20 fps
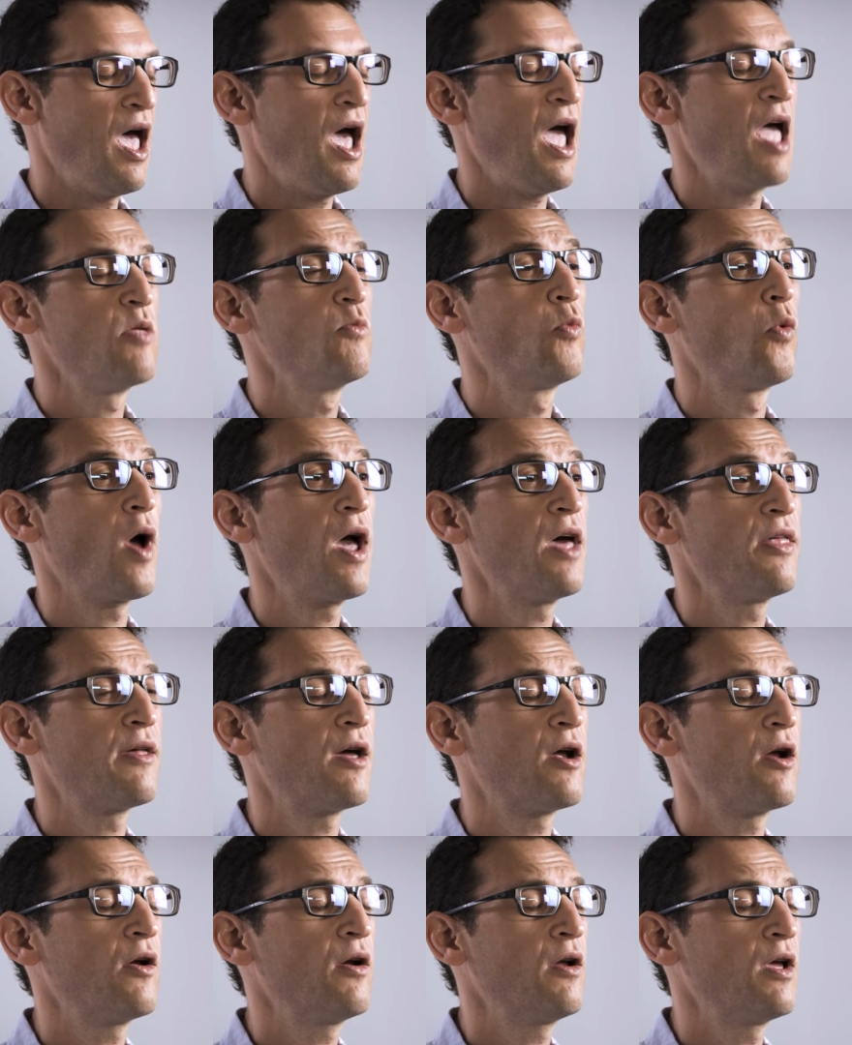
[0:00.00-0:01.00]
and
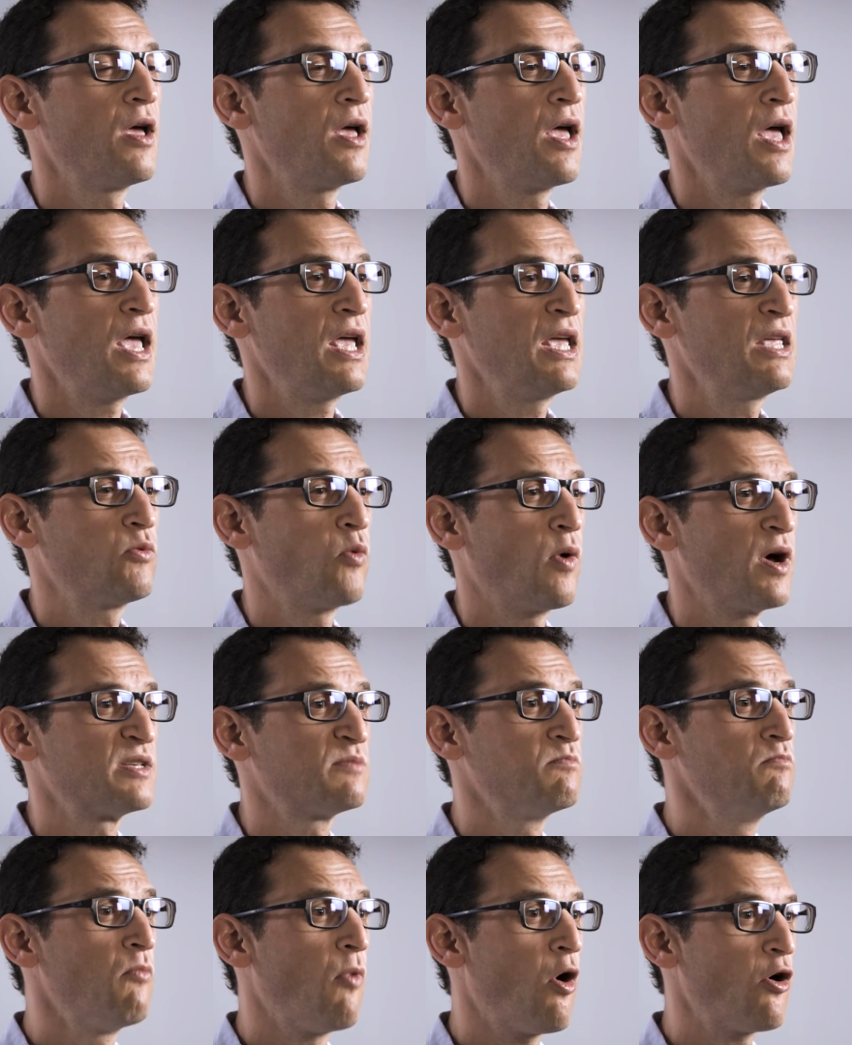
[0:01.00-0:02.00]
whether it was
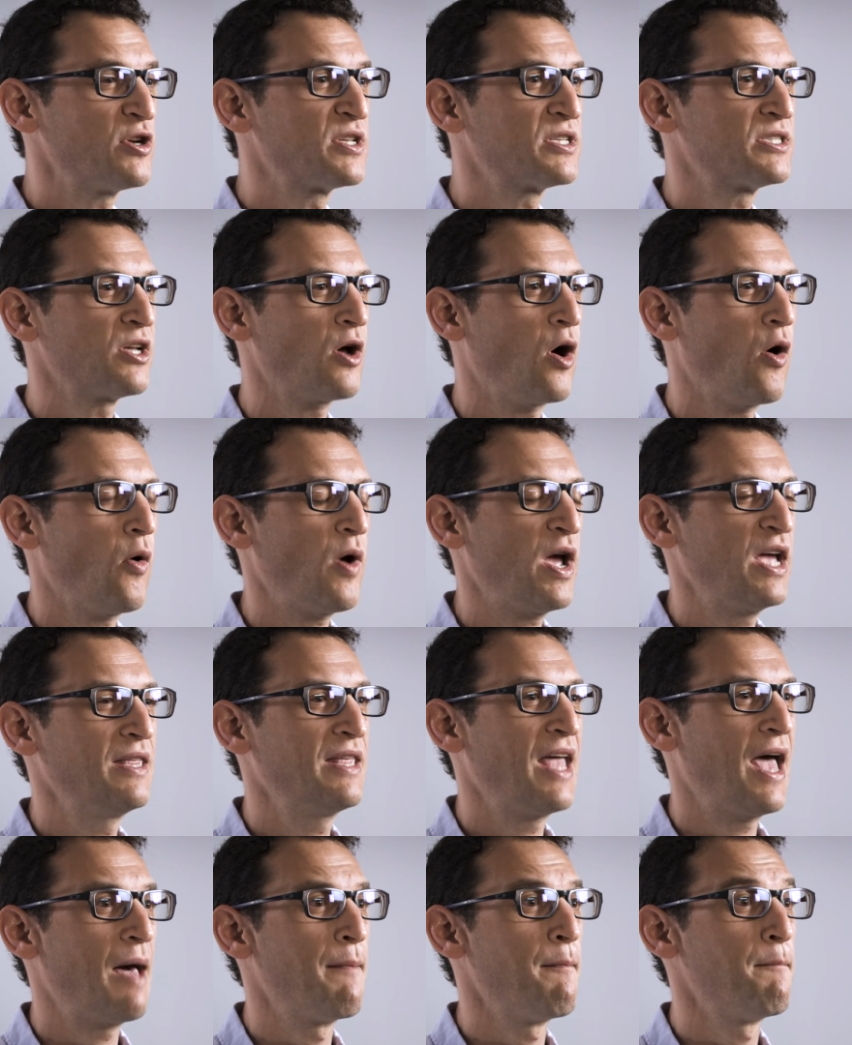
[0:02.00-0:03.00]
more so in
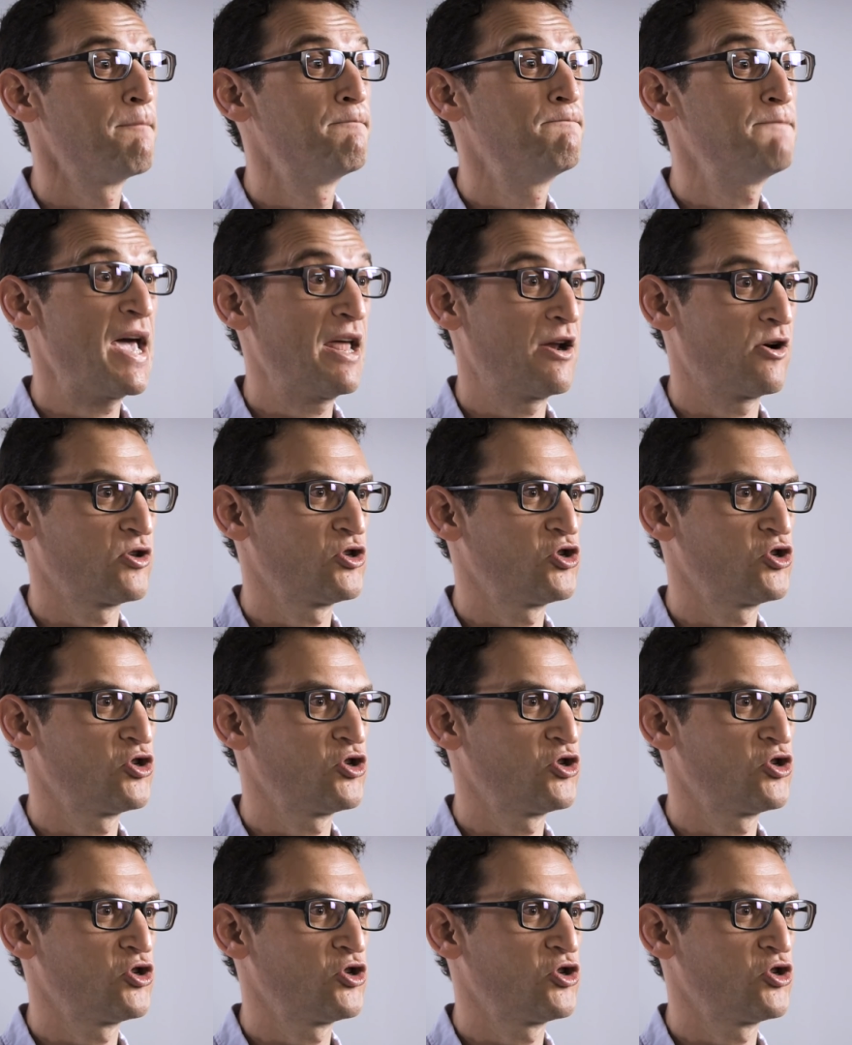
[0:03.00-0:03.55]
the better